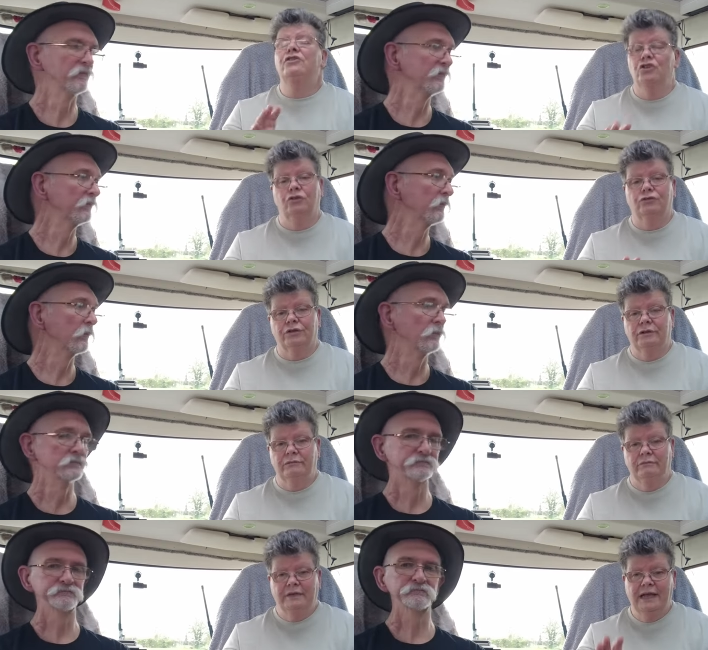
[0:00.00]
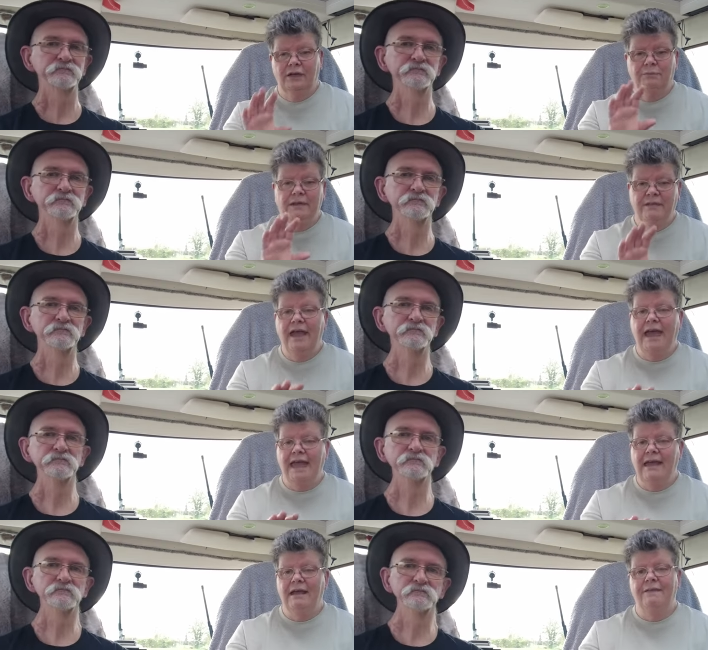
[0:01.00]
Speaker 1: children, they could be
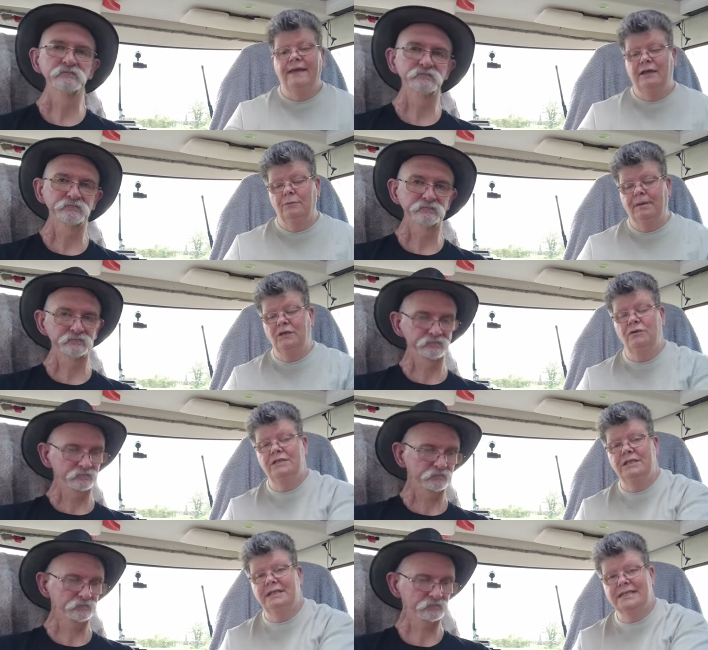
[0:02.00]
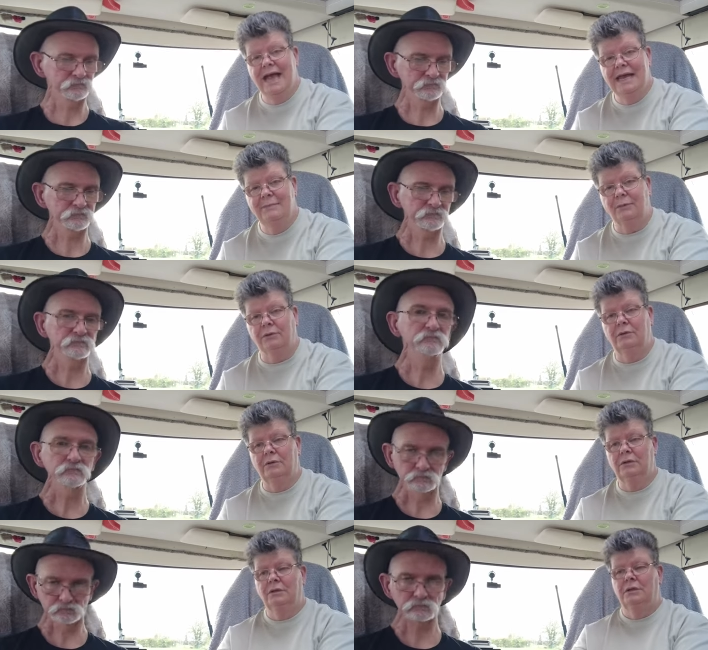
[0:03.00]
there and they could be using the table
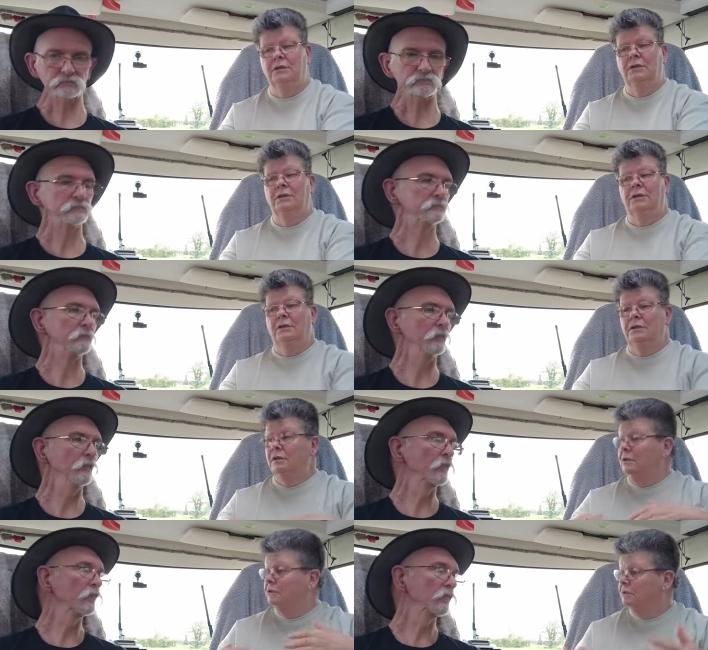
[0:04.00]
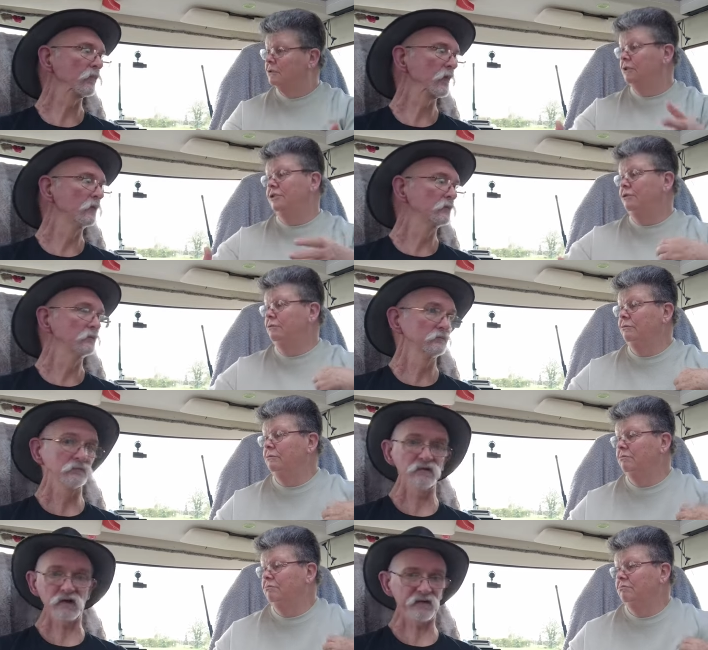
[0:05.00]
to
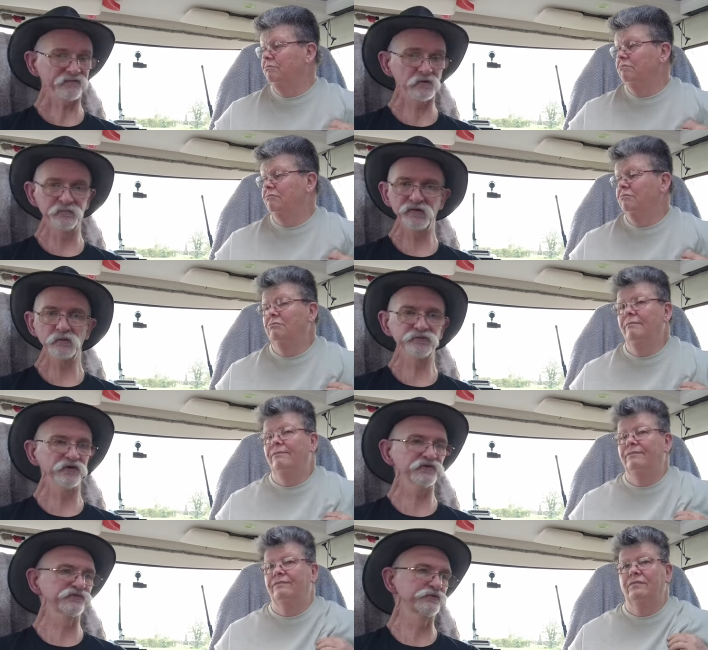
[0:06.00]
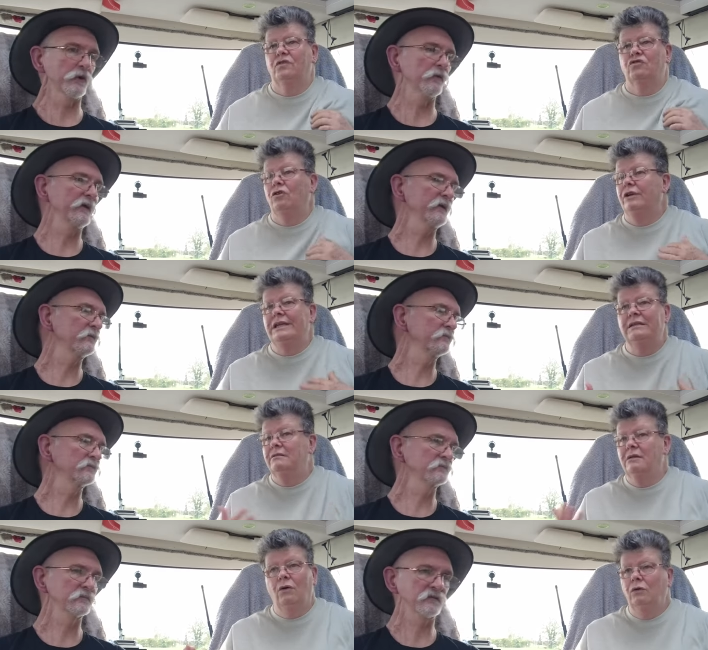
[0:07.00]
do...
Speaker 2: Have computers, drawing...
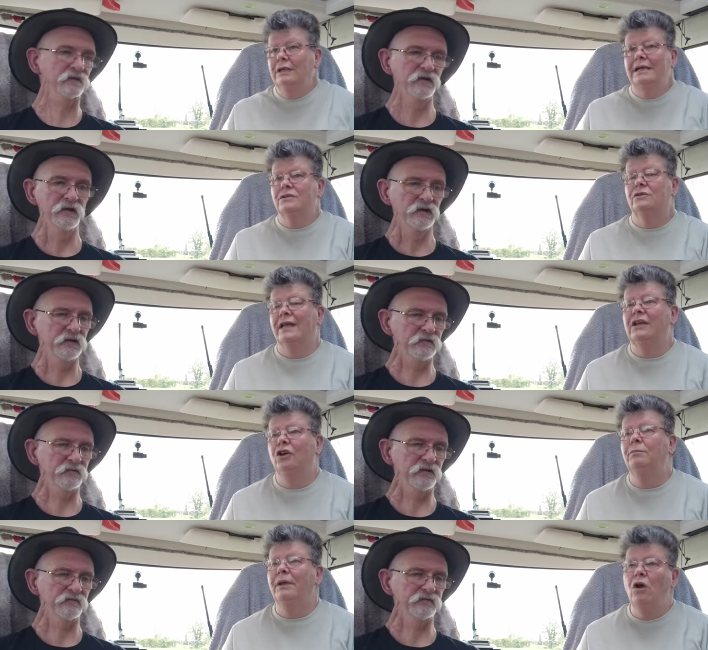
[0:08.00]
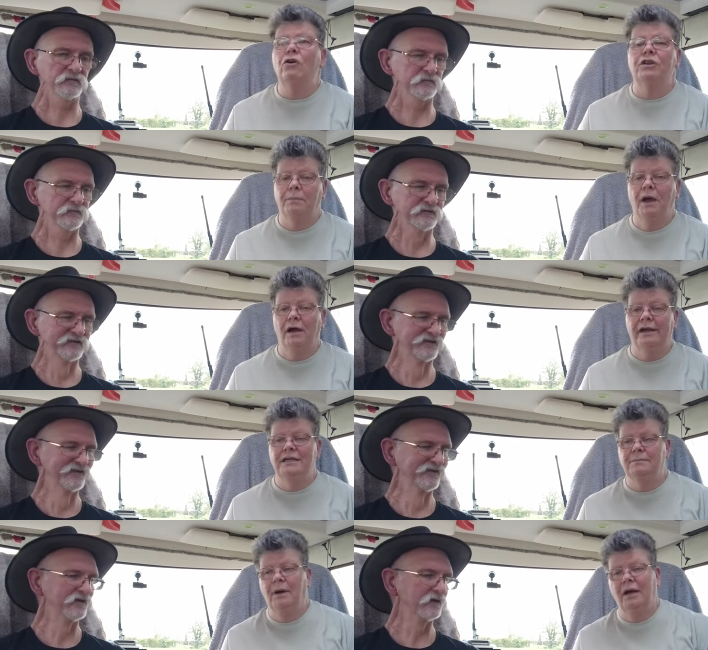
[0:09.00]
Speaker 1: drawing all that sort of... They could be uh,
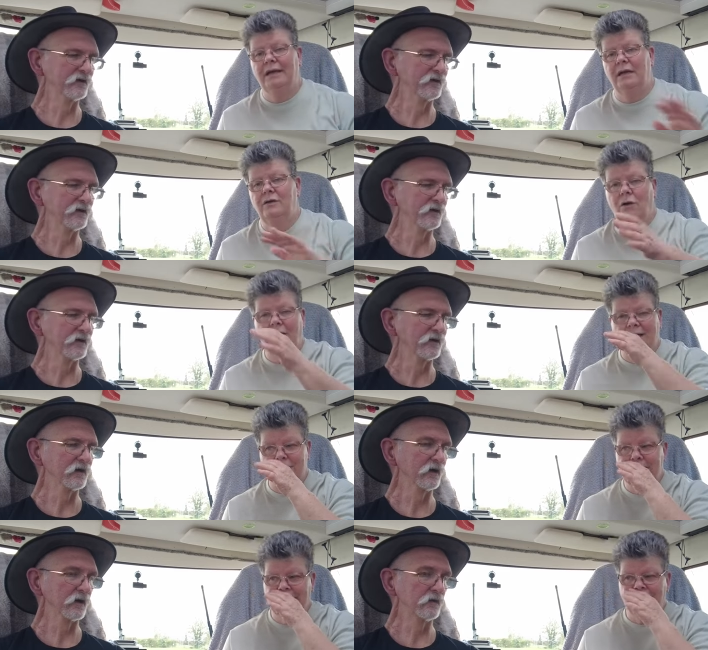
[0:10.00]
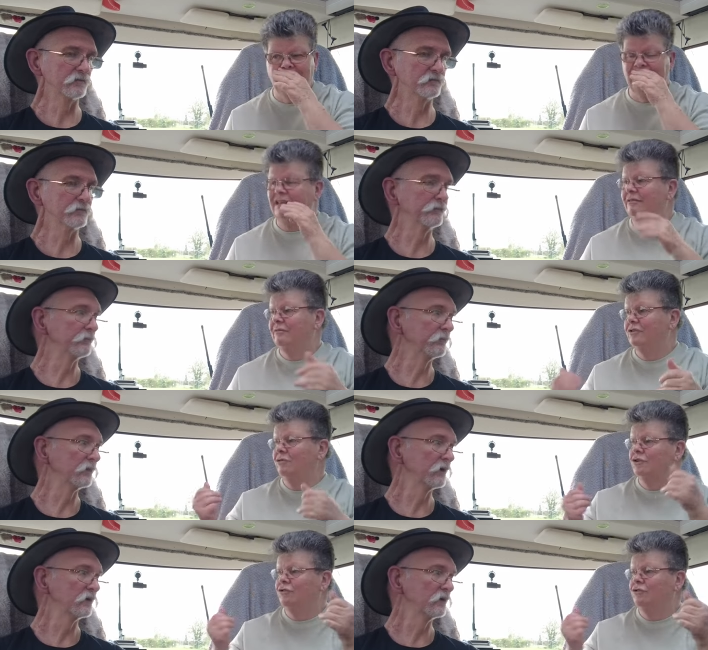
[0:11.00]
occupied by and not actually be sort of